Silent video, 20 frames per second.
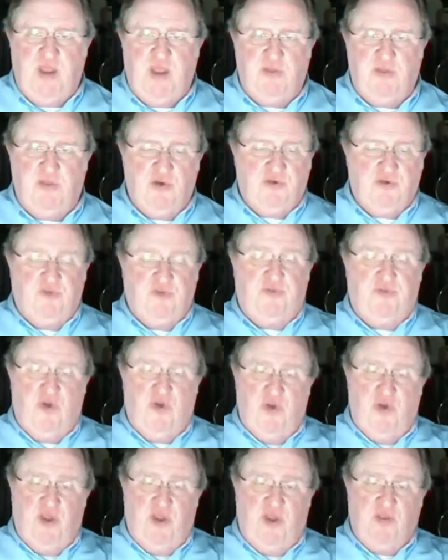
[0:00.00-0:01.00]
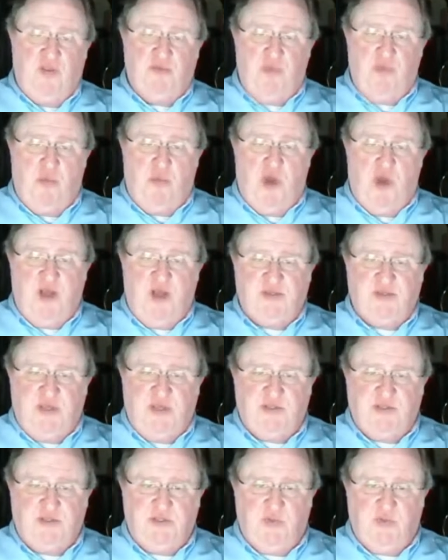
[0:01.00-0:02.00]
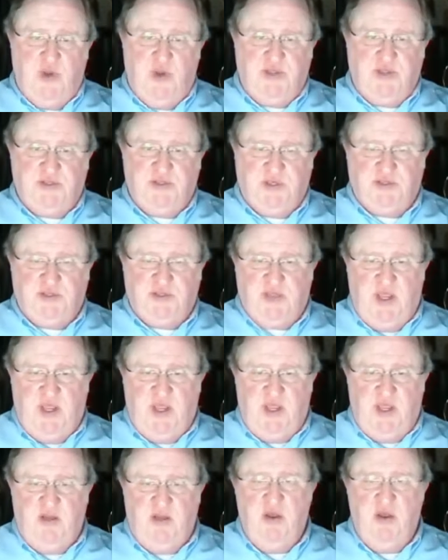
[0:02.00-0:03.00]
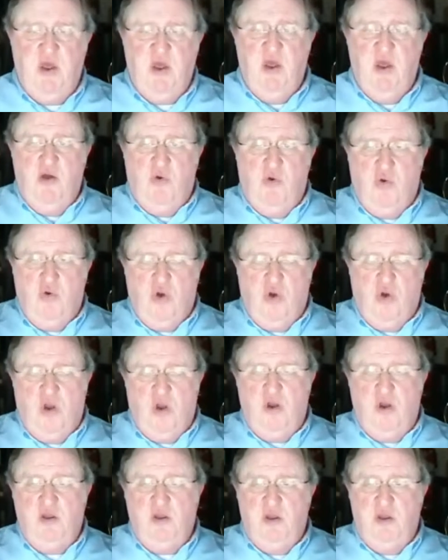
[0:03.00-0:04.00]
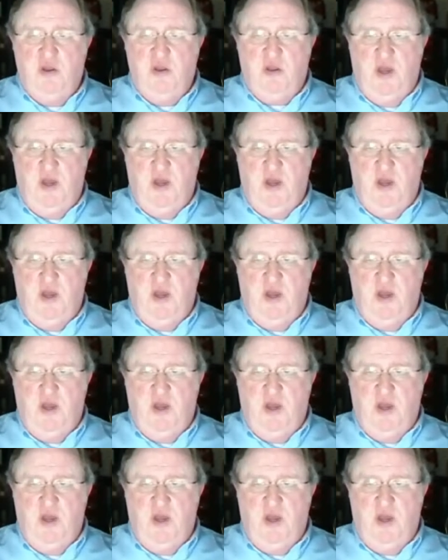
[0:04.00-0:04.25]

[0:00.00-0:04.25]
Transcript: either deferring the process in 2016 or